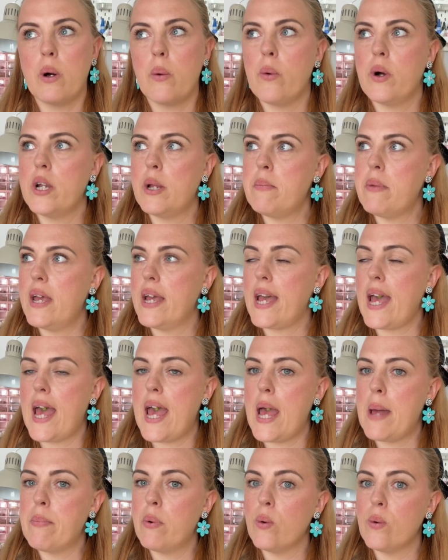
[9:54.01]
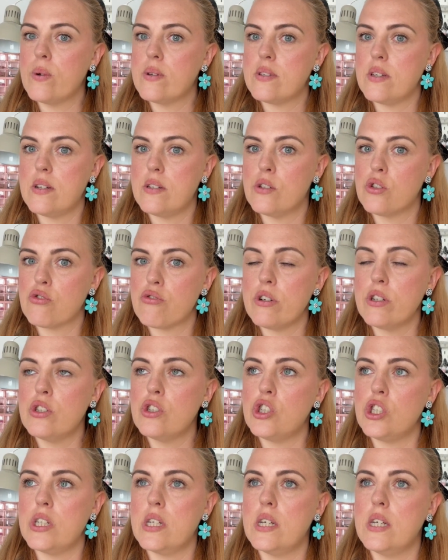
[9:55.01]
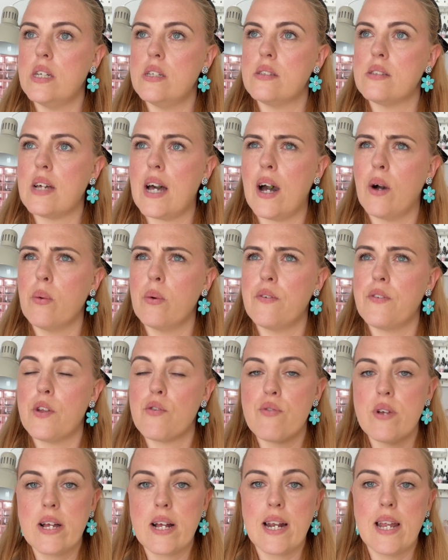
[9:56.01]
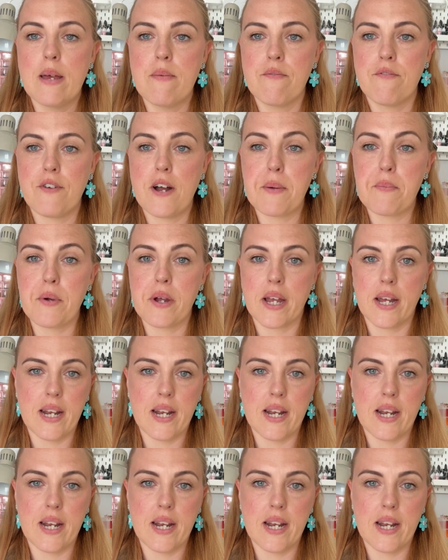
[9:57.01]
want to make hair bows and scrunchies out of the reclaimed fabric,